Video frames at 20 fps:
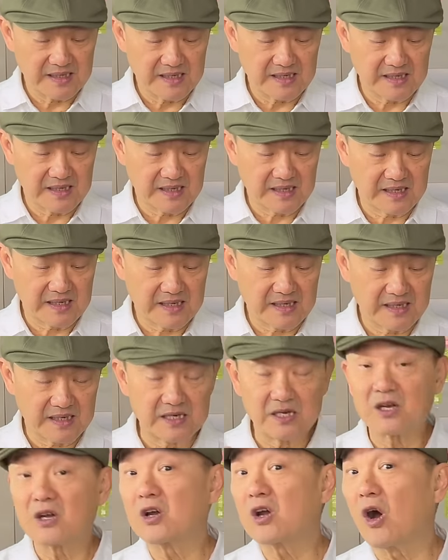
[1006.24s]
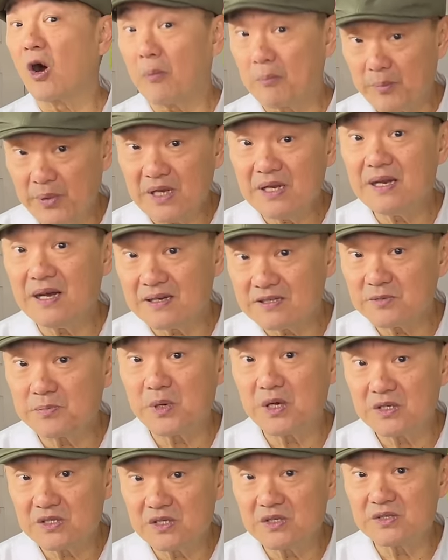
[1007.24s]
copied, I
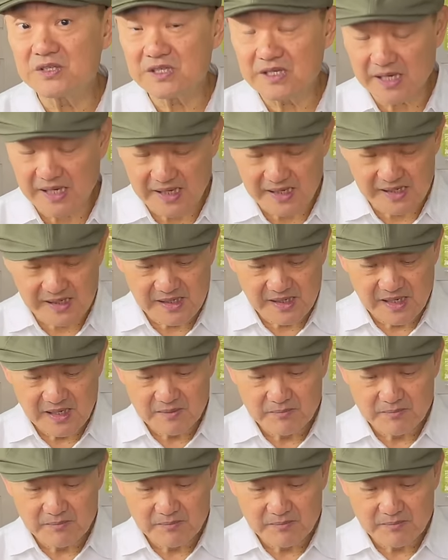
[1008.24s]
suppose you'd say,